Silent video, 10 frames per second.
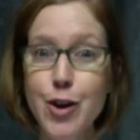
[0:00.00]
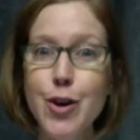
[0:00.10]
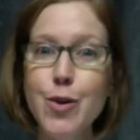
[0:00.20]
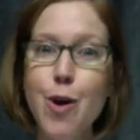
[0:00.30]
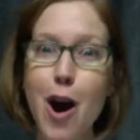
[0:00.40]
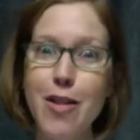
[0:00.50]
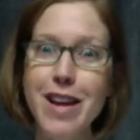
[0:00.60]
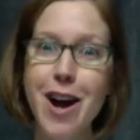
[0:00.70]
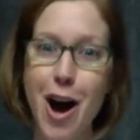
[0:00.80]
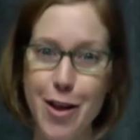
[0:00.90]
Who are
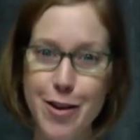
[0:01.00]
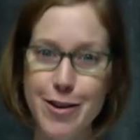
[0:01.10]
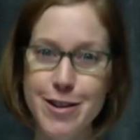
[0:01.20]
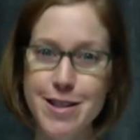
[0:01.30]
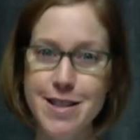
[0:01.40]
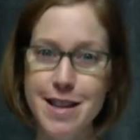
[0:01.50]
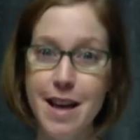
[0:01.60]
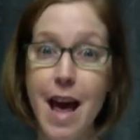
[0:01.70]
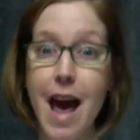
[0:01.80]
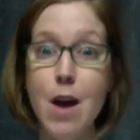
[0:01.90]
the authors
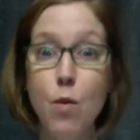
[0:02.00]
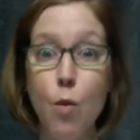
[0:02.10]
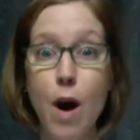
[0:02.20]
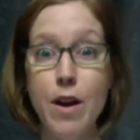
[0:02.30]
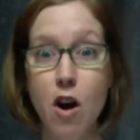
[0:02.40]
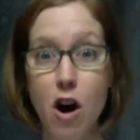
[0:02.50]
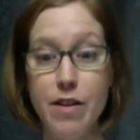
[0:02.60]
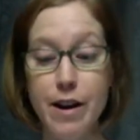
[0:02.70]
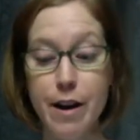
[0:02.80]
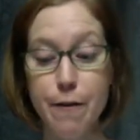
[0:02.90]
and what are
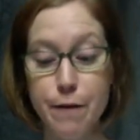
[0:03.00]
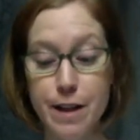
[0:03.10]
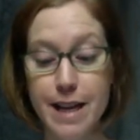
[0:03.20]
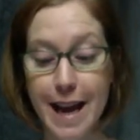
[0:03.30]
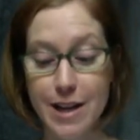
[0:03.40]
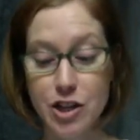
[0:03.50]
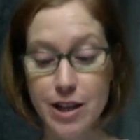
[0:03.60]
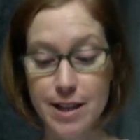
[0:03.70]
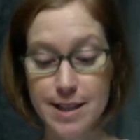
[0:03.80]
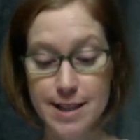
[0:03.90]
their
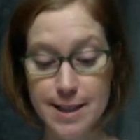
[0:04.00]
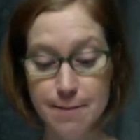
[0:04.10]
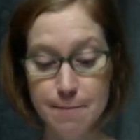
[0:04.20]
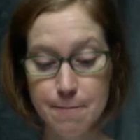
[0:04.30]
affiliations?